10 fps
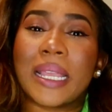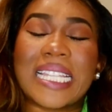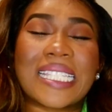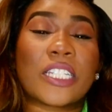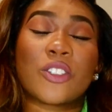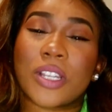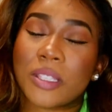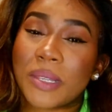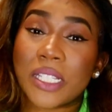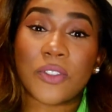And he's like,
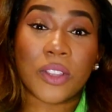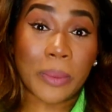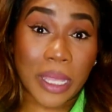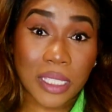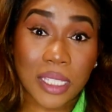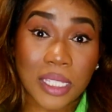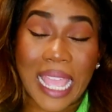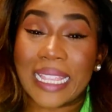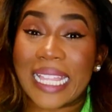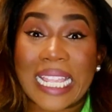trust me, it's for the best.
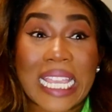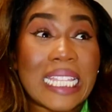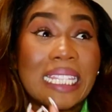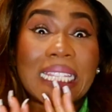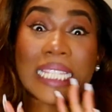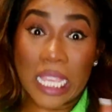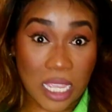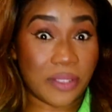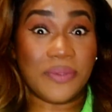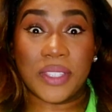And then he
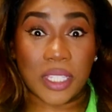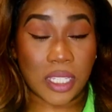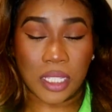leaves.